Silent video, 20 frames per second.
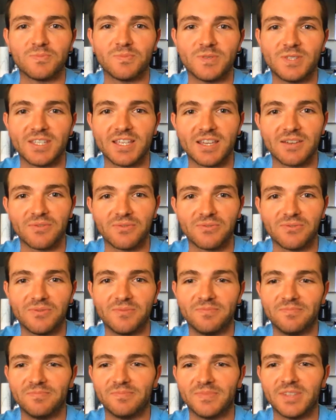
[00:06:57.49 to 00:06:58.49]
see if
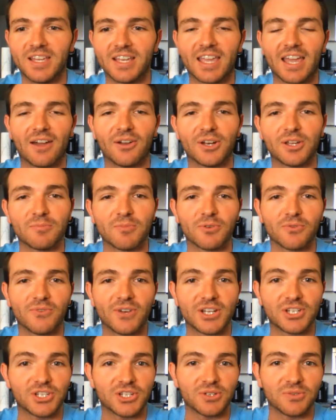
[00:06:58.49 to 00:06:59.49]
the accounting
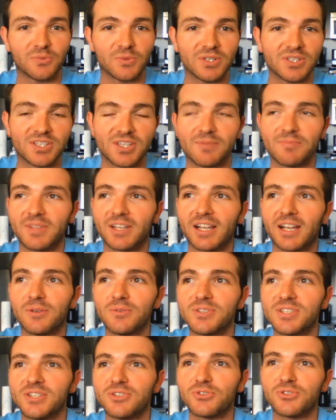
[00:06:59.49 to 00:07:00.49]
profession was something I
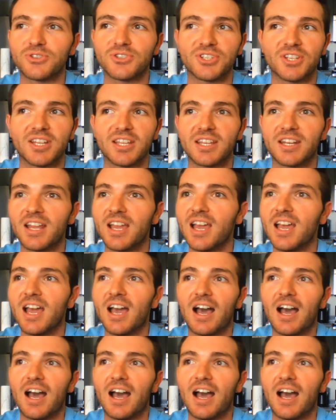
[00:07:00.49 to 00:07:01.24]
was interested in,